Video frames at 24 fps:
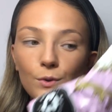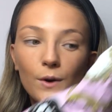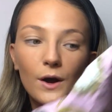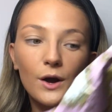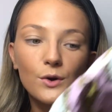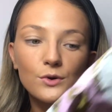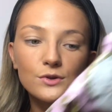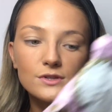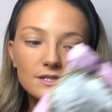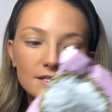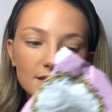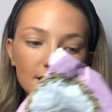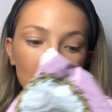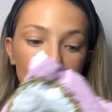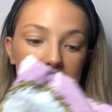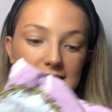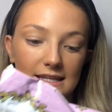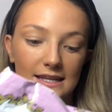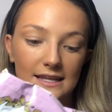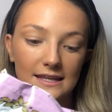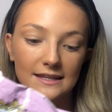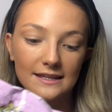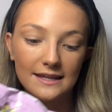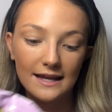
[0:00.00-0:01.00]
I ordered
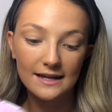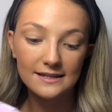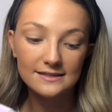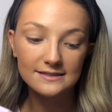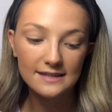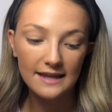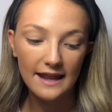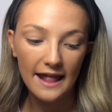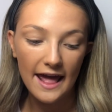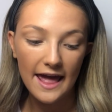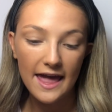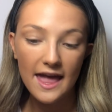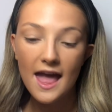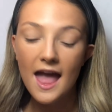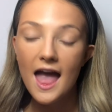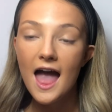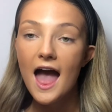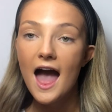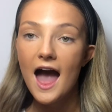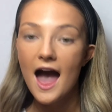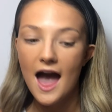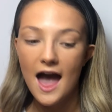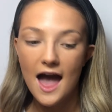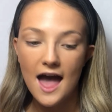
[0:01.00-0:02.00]
this yesterday,
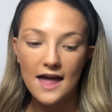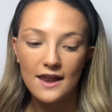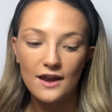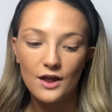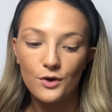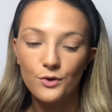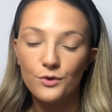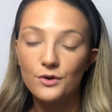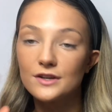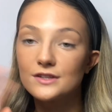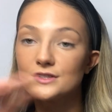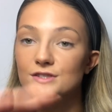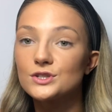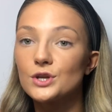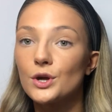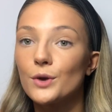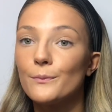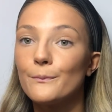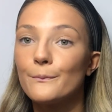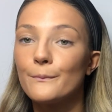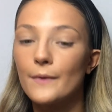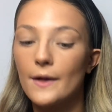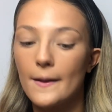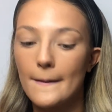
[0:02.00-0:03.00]
and I ordered some